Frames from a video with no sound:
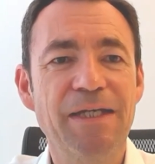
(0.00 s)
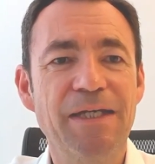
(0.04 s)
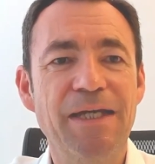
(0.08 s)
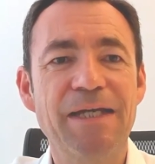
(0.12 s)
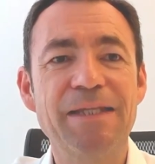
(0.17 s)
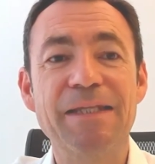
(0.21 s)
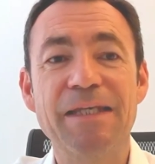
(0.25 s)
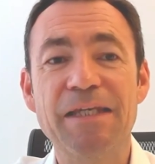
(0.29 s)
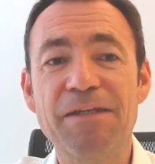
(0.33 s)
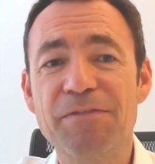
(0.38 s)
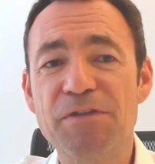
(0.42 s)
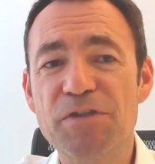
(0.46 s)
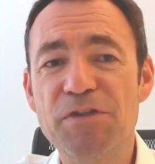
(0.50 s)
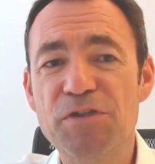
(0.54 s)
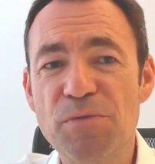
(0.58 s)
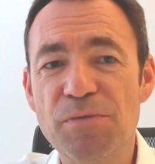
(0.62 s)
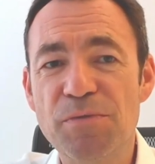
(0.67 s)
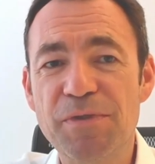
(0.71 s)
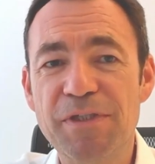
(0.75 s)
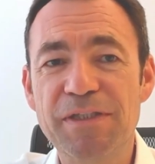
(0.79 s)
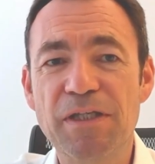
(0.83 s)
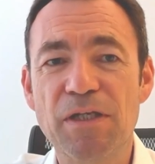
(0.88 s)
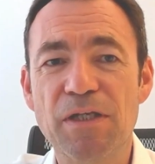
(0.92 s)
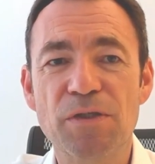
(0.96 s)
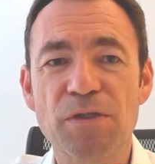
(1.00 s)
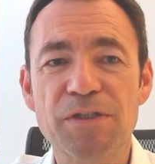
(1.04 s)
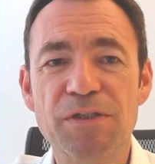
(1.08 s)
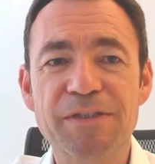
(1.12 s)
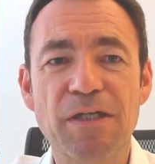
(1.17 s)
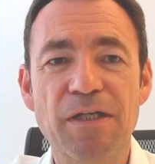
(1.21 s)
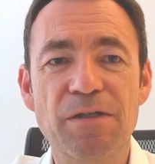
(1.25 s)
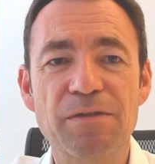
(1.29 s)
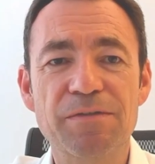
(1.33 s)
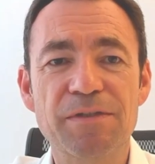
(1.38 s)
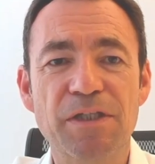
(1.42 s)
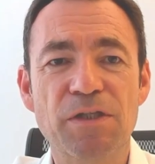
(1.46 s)
And even during the
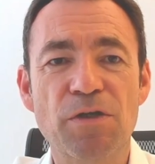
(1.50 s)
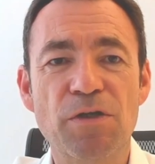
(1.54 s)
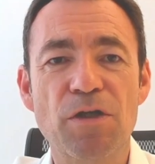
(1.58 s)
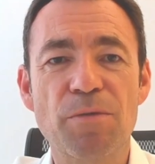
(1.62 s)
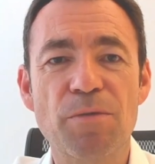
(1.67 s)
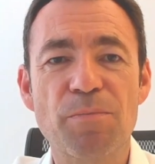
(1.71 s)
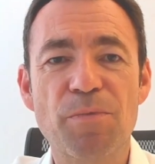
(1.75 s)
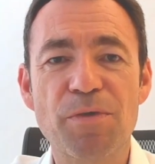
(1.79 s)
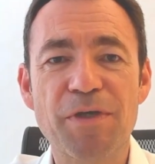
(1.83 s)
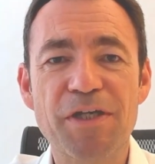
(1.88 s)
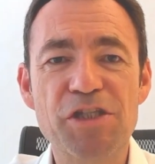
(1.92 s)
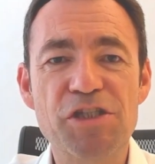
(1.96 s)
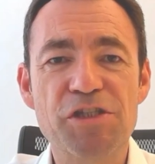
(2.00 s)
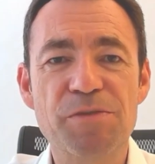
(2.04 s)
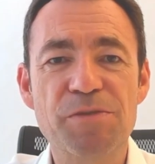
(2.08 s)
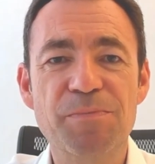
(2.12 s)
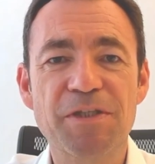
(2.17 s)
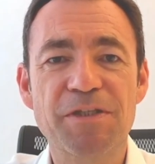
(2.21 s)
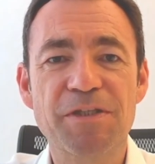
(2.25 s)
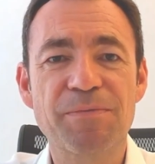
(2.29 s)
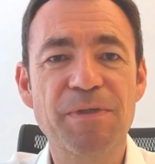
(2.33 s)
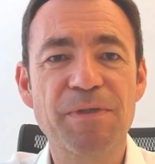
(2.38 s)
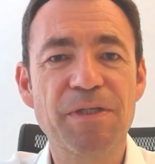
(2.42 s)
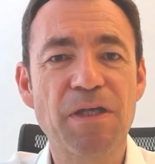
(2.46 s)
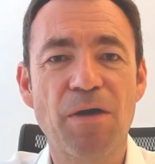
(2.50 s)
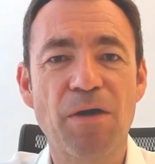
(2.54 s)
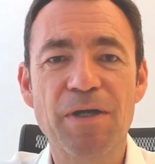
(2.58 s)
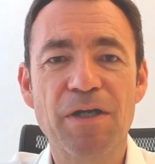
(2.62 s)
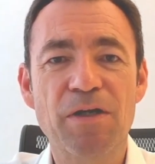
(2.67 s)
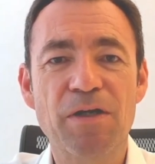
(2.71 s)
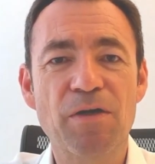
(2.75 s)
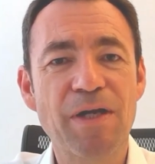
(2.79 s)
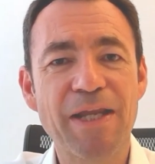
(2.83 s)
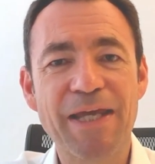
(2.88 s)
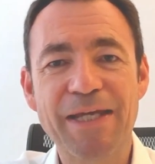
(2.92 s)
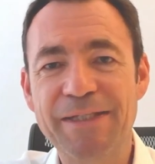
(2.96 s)
lockdown, the collaboration between our
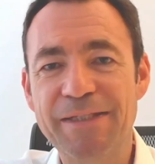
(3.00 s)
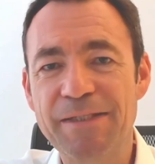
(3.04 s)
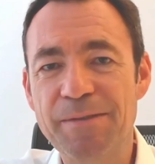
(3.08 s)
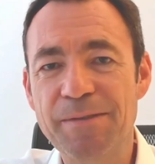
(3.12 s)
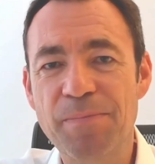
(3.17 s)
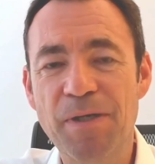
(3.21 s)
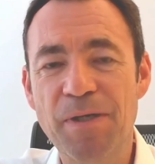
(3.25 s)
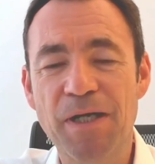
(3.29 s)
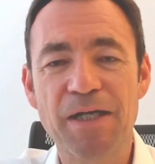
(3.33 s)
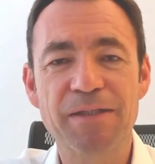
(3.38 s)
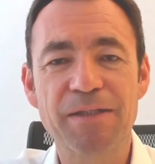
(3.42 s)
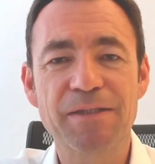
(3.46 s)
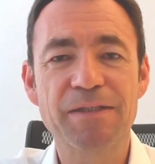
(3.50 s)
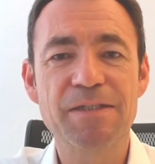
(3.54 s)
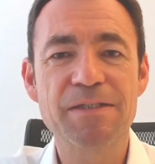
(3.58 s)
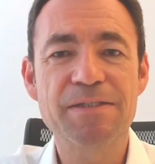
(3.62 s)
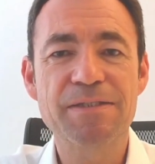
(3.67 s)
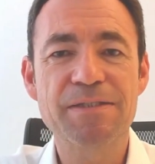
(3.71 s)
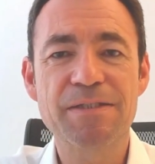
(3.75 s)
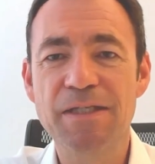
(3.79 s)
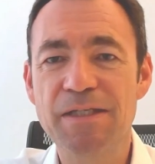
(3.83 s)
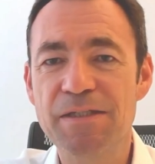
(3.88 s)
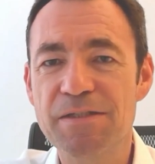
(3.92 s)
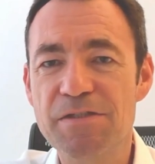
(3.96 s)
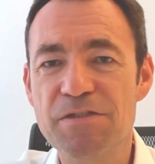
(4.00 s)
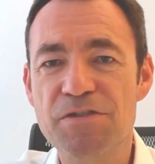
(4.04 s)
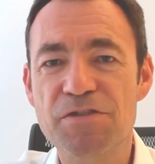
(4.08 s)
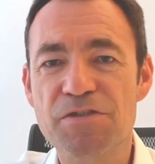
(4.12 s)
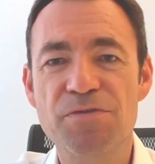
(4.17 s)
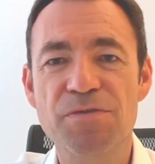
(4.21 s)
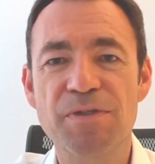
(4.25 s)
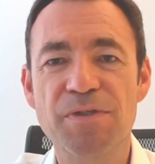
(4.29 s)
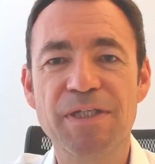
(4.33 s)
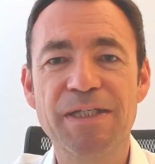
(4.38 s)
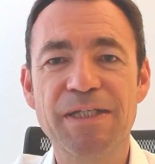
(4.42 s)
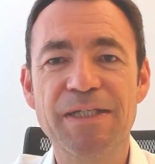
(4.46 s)
collecting partners, the
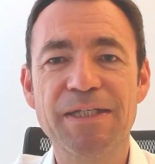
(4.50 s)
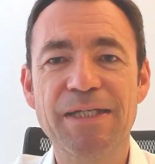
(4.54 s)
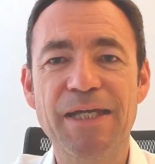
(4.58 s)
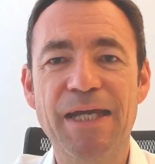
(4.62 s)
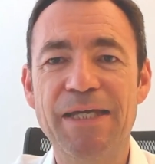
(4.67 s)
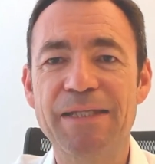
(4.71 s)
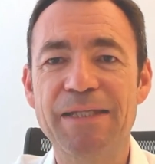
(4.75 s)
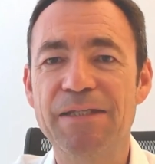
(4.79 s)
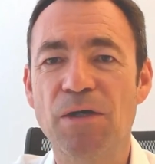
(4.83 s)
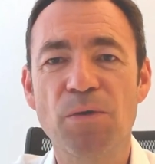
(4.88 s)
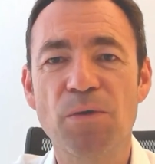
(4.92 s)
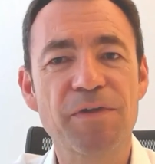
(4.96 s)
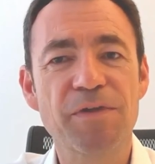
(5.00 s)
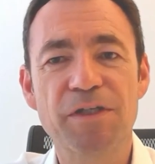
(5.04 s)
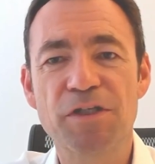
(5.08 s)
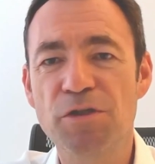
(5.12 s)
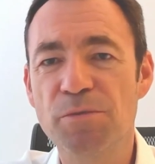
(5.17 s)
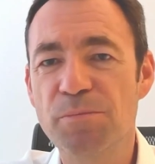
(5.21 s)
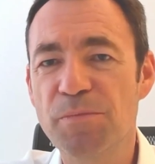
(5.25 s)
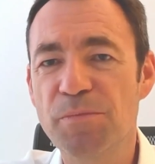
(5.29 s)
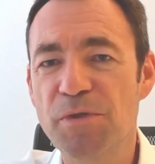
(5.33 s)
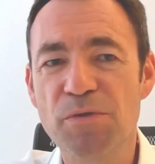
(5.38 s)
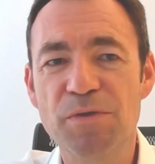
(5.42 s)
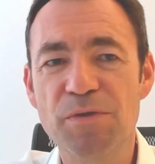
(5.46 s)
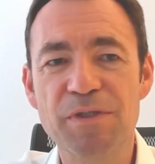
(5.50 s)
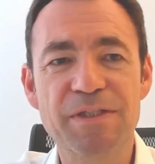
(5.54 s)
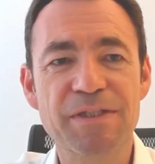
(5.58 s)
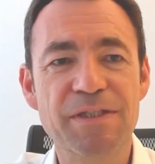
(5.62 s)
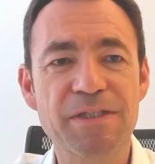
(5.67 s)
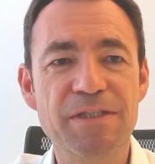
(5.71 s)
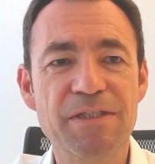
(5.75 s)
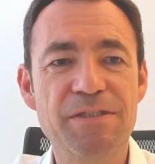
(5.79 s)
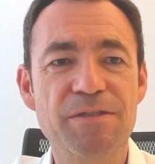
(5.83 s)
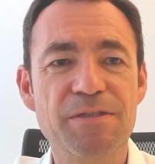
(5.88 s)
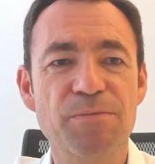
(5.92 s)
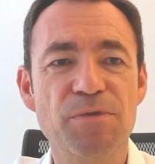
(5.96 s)
industry, and all the
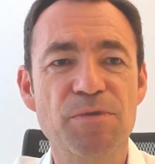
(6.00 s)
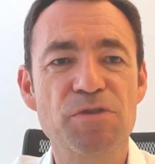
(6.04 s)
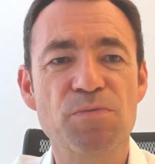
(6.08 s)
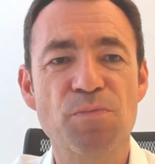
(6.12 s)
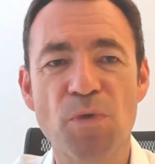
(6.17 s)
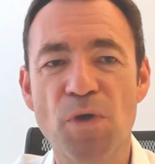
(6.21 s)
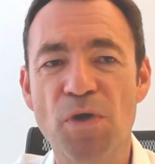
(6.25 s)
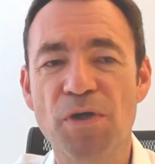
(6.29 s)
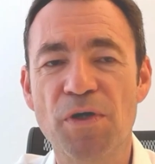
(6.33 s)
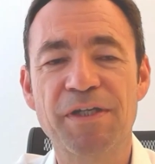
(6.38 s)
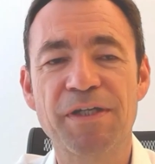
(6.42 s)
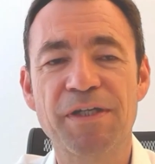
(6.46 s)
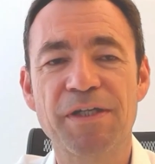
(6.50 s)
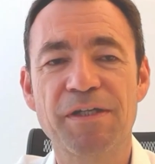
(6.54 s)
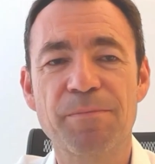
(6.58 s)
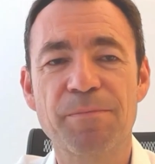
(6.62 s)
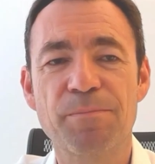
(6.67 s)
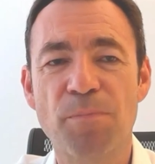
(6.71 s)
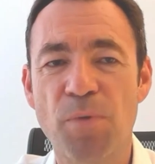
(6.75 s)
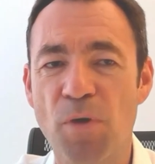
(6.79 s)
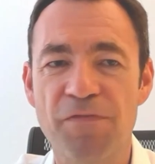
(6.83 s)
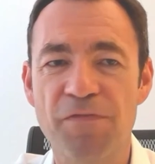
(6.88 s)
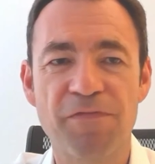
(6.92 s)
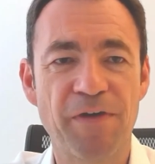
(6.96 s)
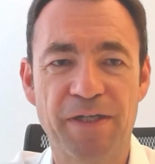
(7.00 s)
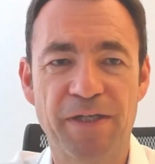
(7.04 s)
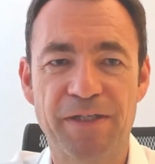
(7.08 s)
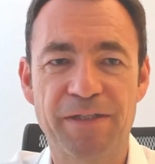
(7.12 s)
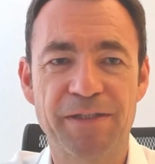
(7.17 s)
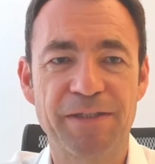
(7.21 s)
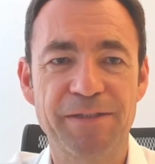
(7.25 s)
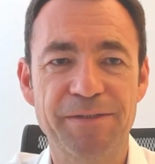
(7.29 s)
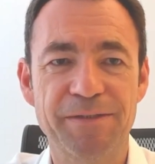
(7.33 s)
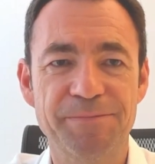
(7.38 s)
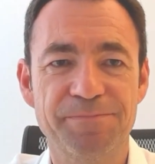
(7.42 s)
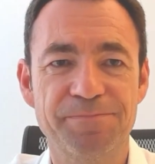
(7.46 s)
communities was working
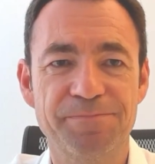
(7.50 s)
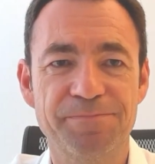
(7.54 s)
perfectly.